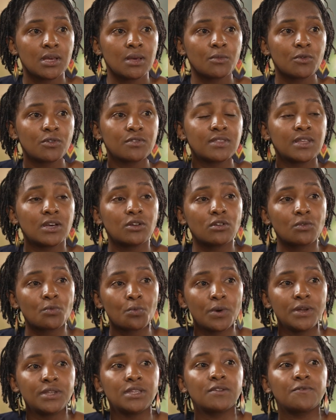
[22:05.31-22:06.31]
because they're not
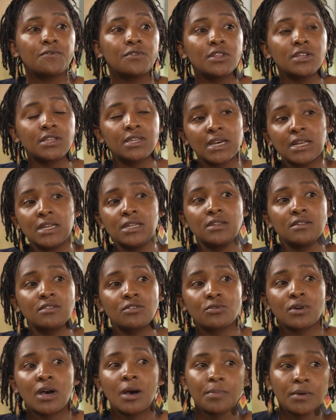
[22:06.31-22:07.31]
waiting for the challenges
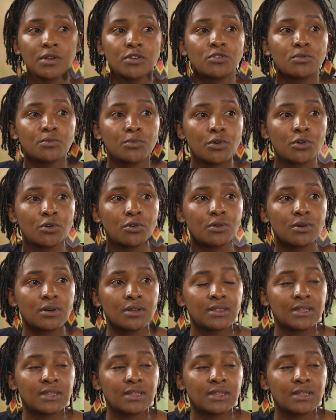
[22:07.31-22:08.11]
to happen tomorrow.